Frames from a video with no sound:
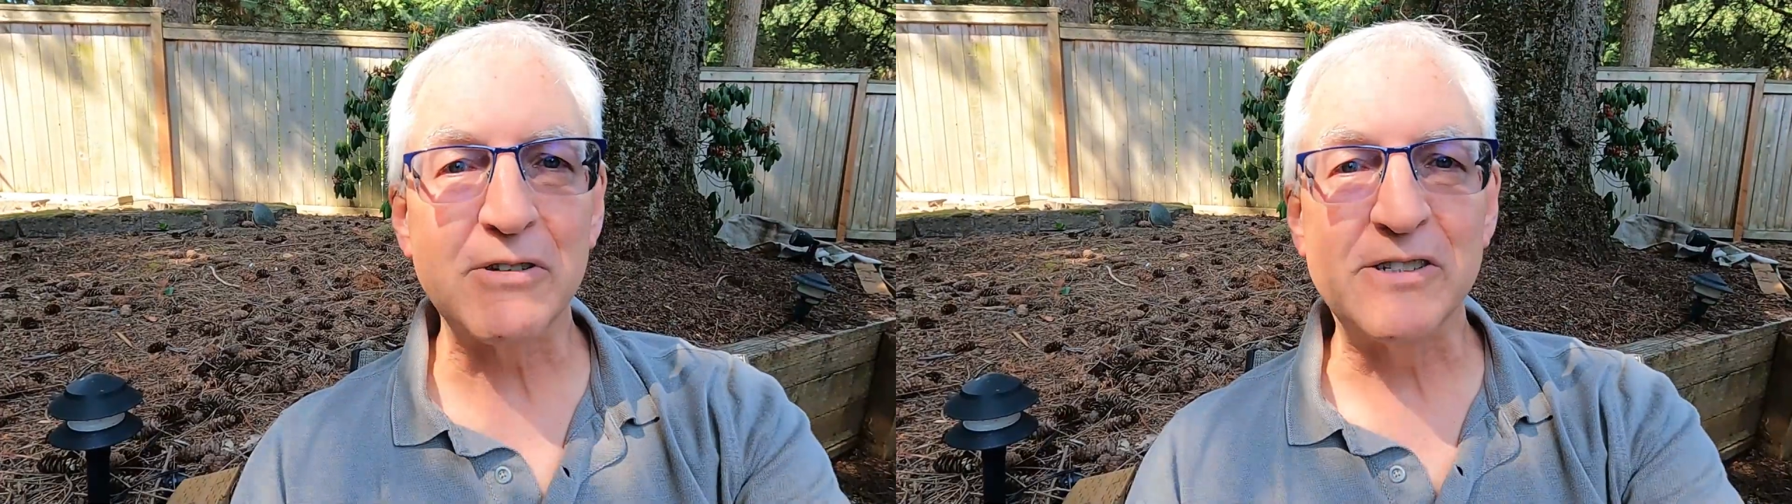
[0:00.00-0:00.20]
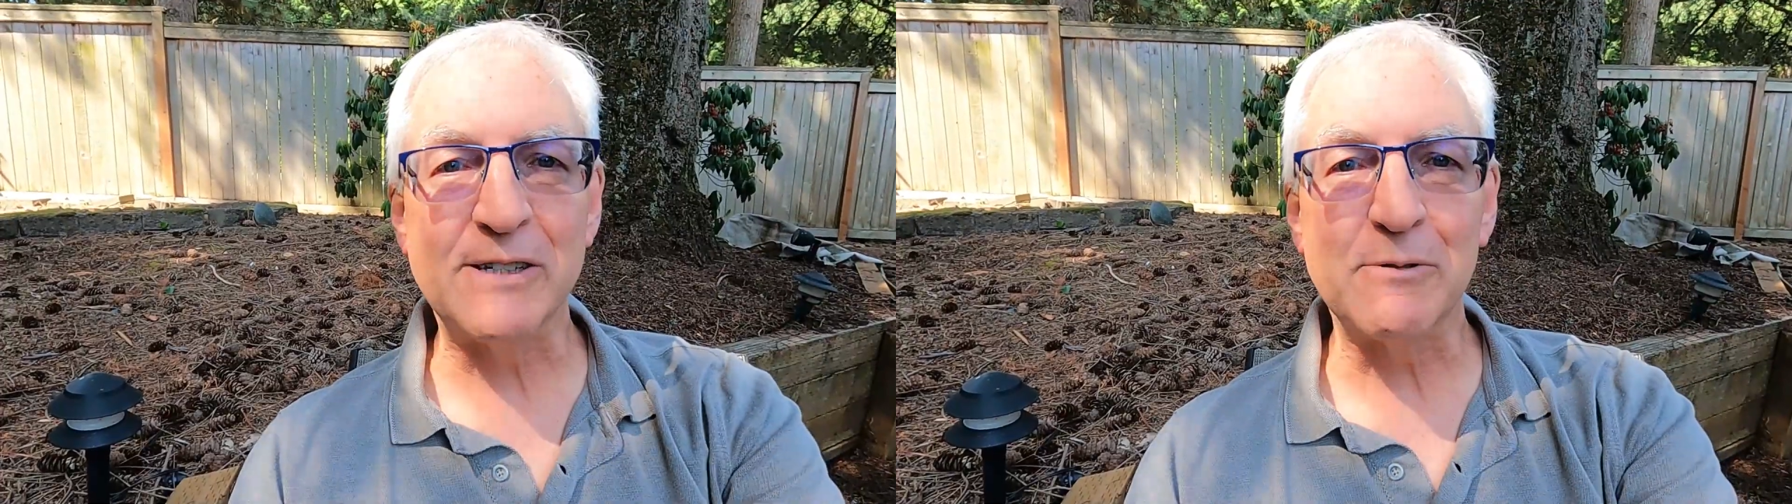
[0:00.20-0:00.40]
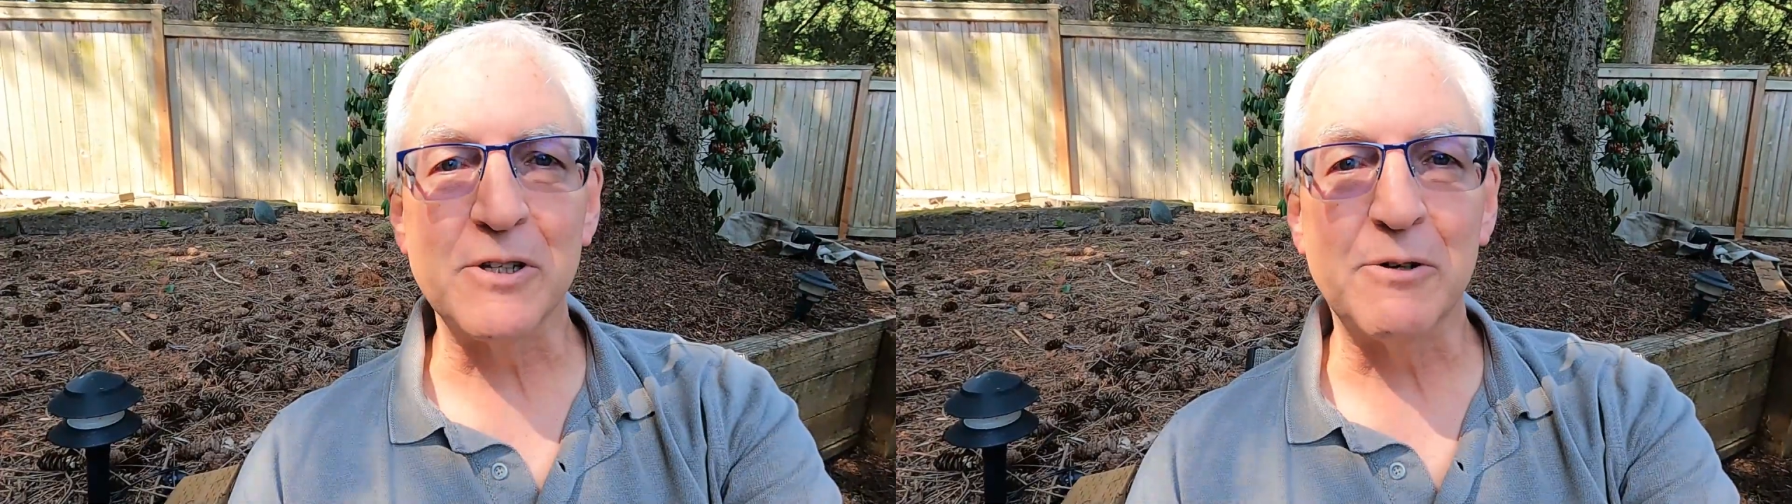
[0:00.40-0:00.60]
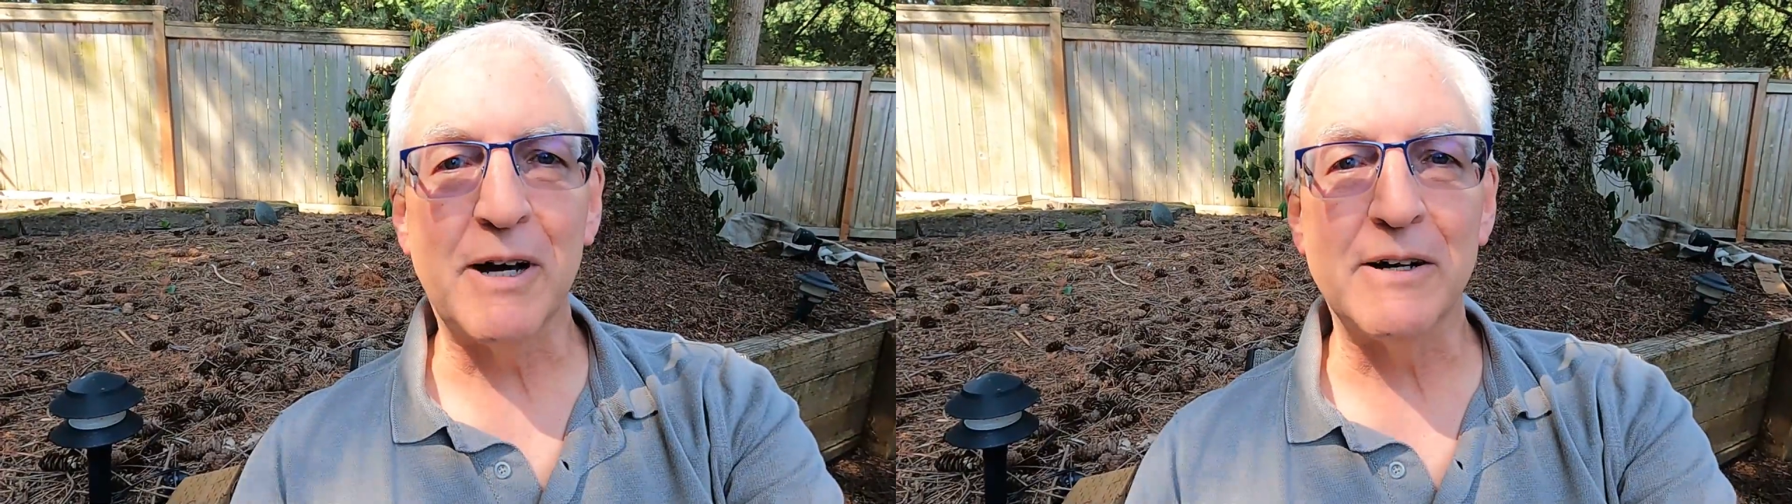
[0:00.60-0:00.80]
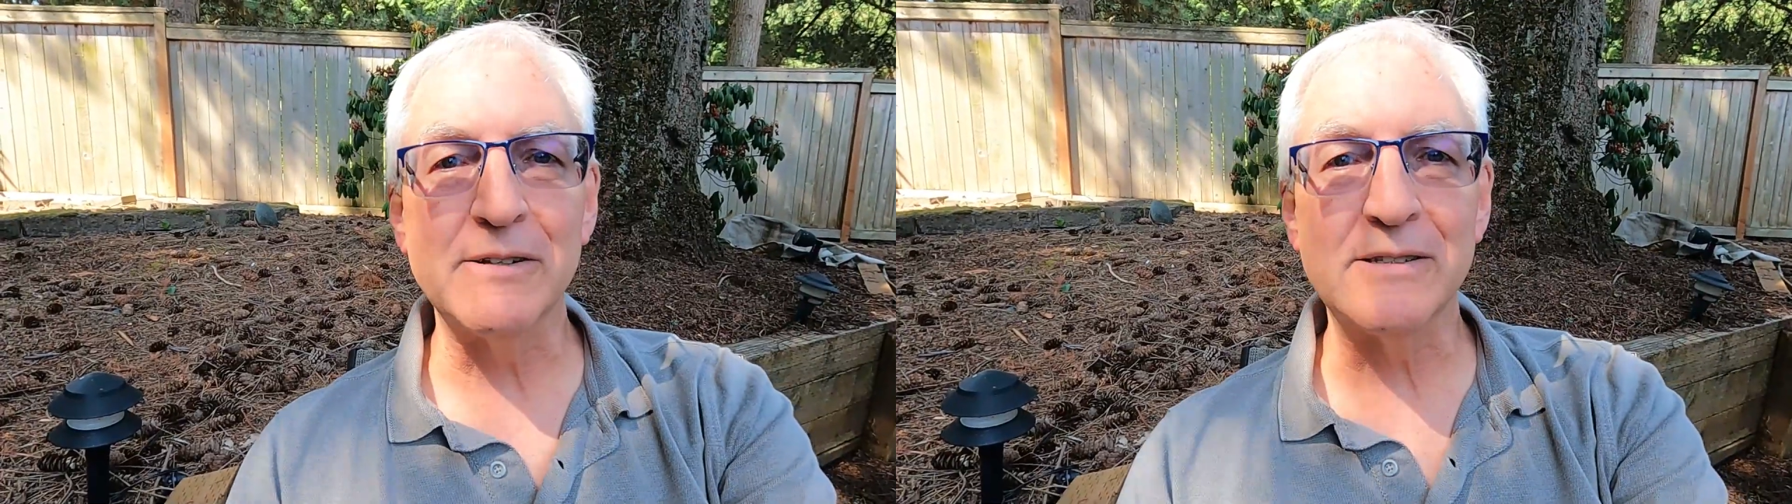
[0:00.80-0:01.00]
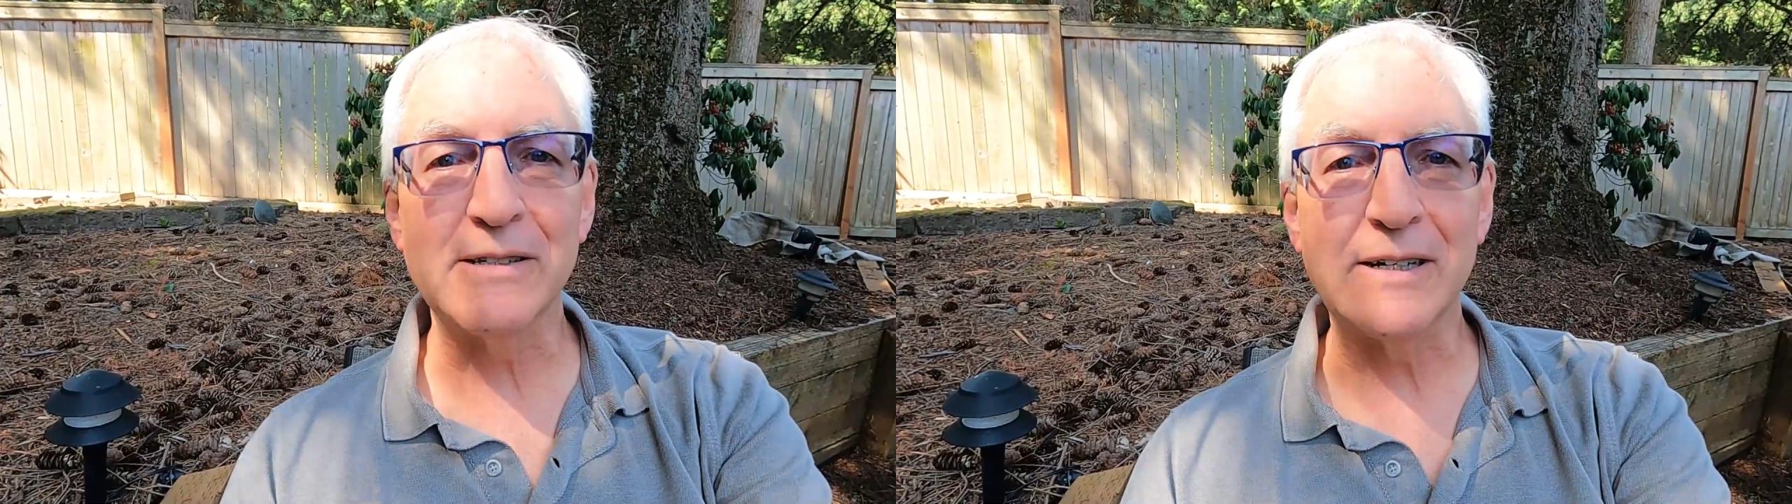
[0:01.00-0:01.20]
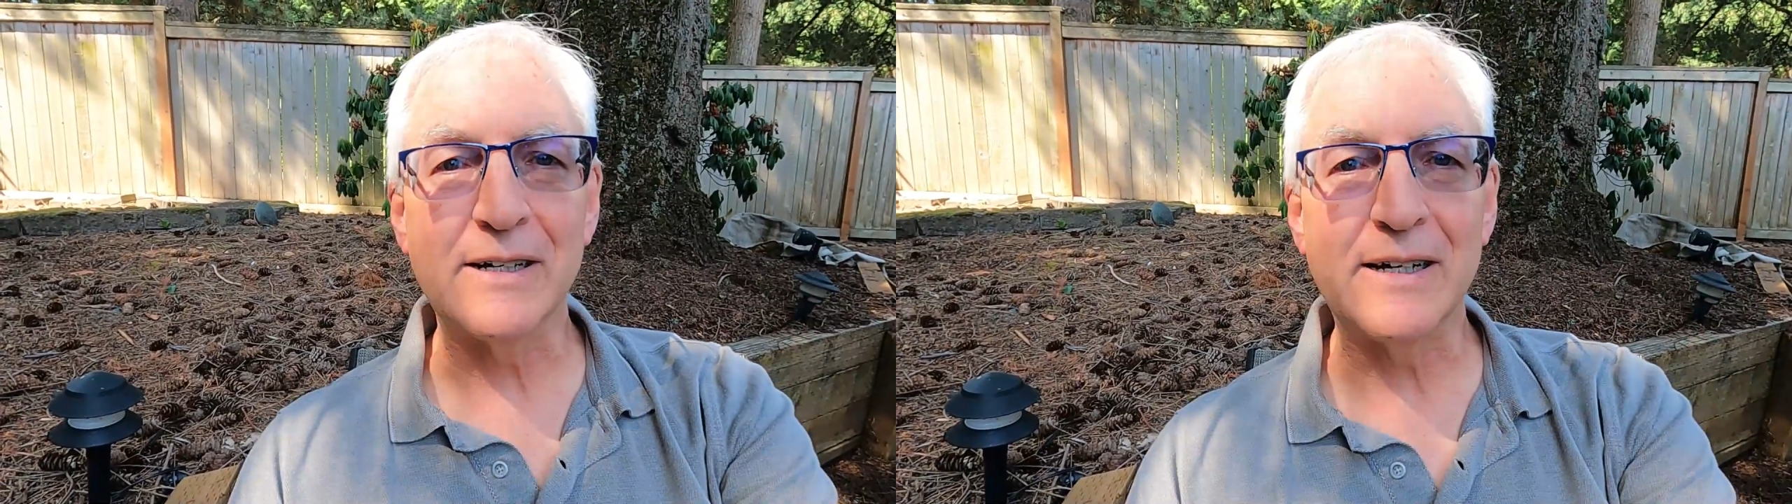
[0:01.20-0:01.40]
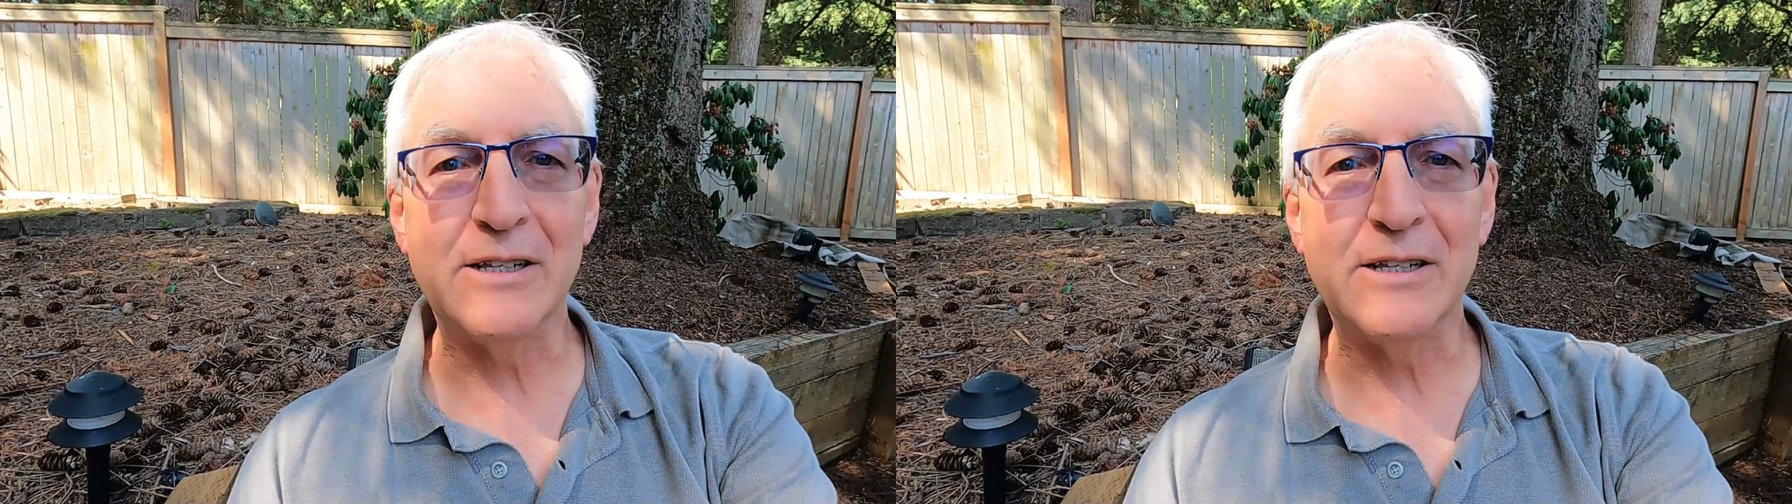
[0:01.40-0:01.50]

so I was able to go out uh,